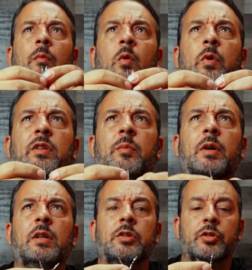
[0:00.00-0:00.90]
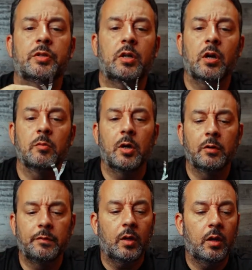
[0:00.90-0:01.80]
We typically just cut them
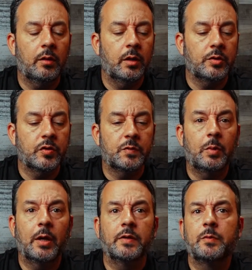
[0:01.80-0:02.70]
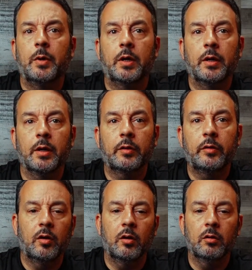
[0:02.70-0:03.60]
off and then just splice, butt connect
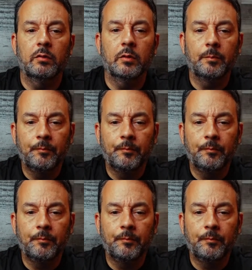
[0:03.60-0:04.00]
all of them.